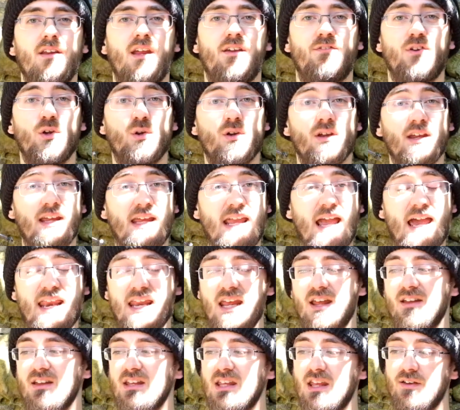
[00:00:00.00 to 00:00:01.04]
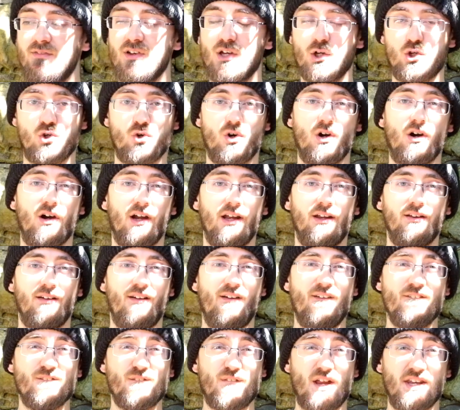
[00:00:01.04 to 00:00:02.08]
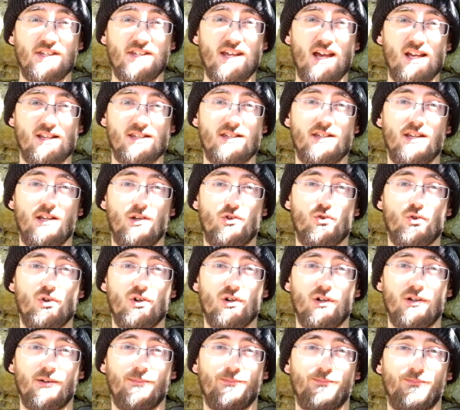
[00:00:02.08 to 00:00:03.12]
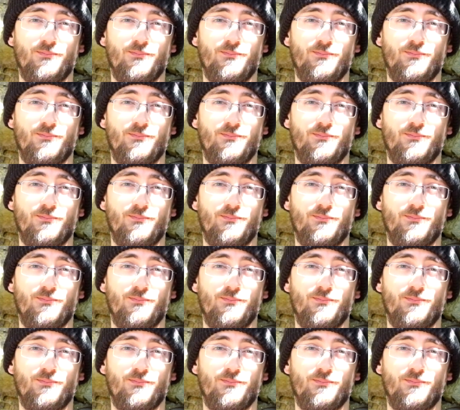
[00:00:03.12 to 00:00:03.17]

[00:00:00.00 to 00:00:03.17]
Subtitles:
If you can get it, give it a try. Fantastic truck.